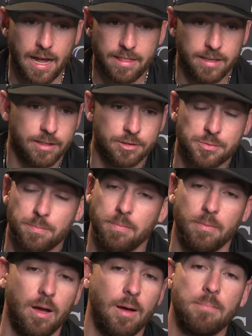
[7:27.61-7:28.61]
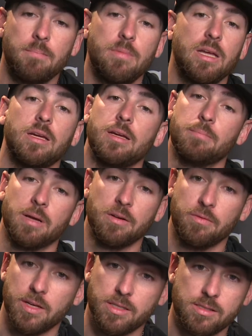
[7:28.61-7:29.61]
I think there's a million
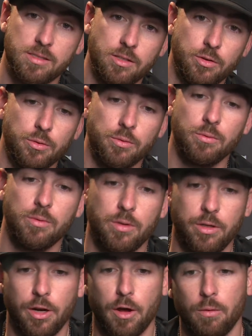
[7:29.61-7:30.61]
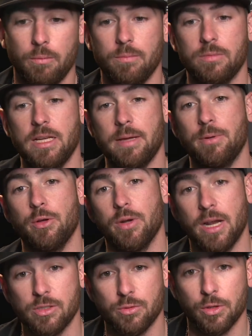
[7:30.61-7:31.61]
benefits to you know debuting
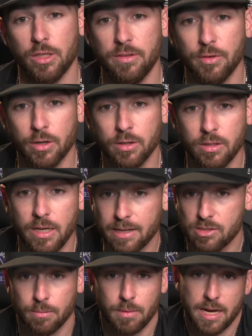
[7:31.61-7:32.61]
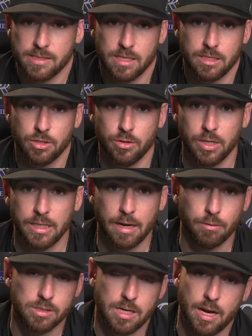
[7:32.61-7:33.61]
as a reliever. Now some guys didn't do it. That
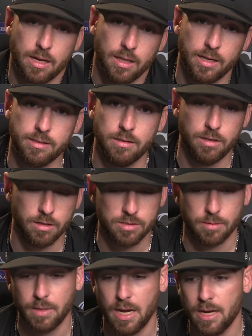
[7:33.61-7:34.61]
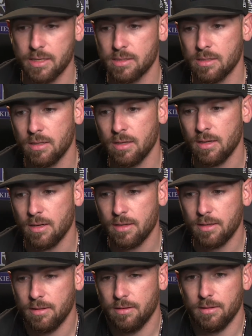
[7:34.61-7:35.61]
was kind of like you know some guys.
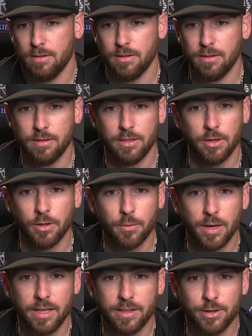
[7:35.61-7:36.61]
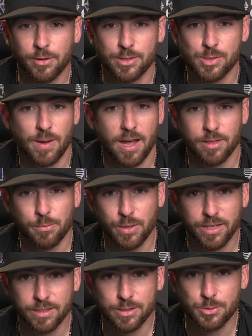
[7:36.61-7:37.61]
The only way, the only spot in the
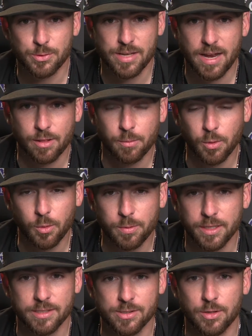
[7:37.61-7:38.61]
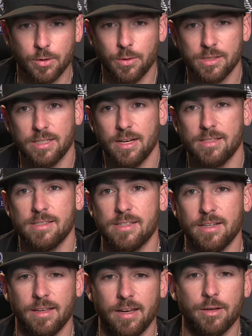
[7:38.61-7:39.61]
big leagues was out of the bullpen, so it wasn't
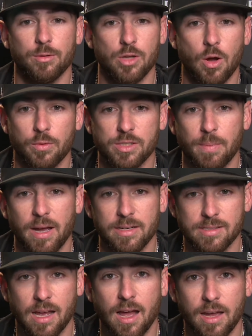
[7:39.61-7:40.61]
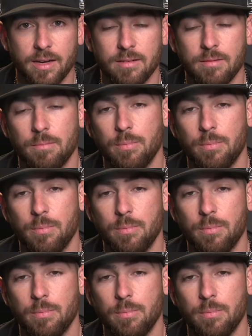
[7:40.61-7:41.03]
necessarily like it was always by design.